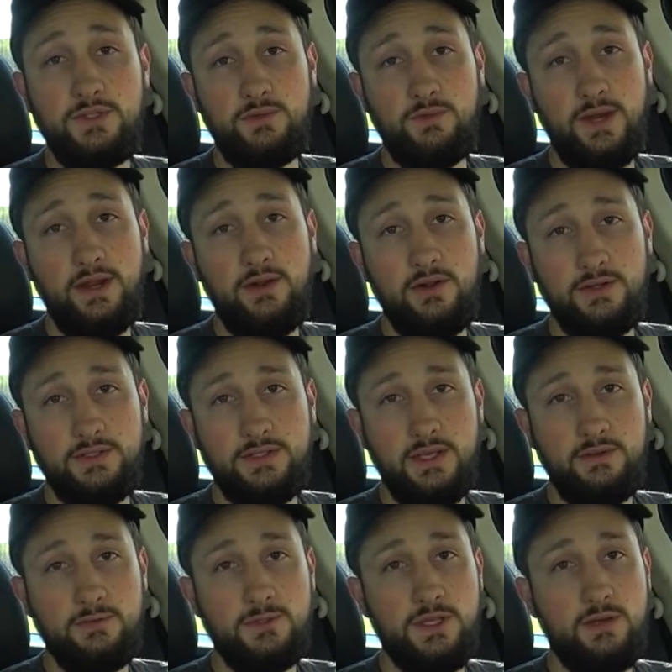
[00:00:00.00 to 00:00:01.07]
the radar
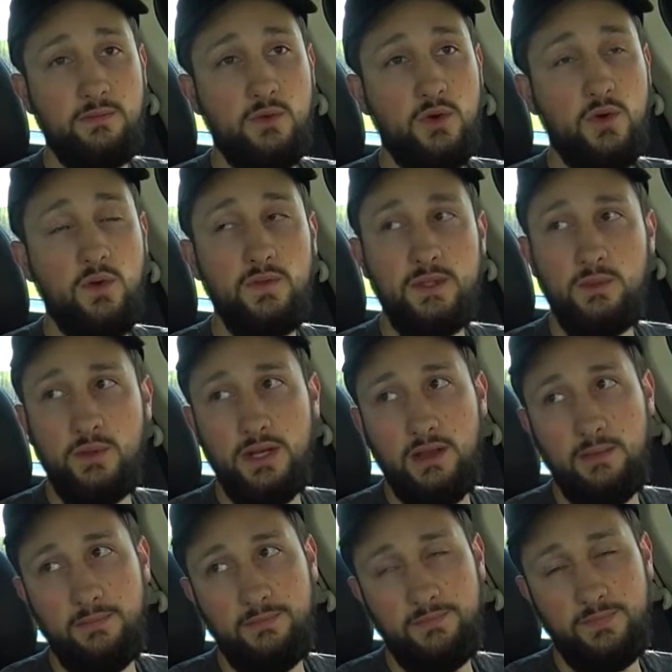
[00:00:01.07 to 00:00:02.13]
detectors anymore, only when
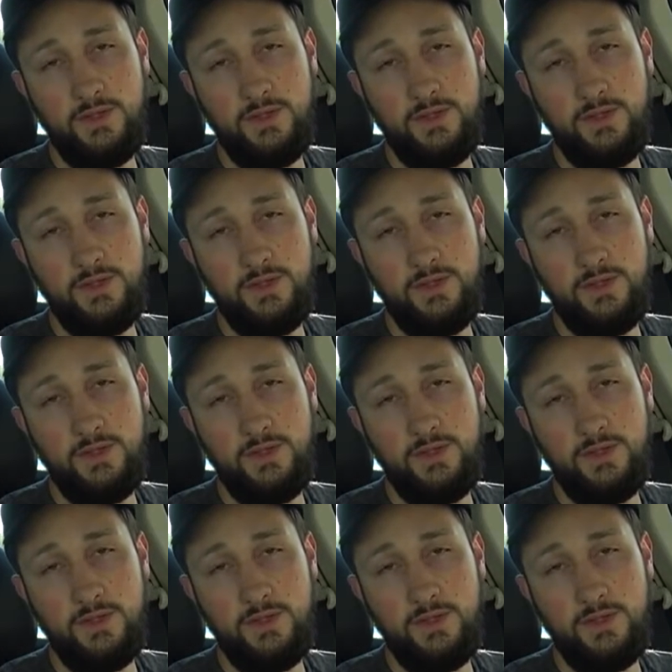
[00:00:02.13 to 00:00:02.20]
I'm,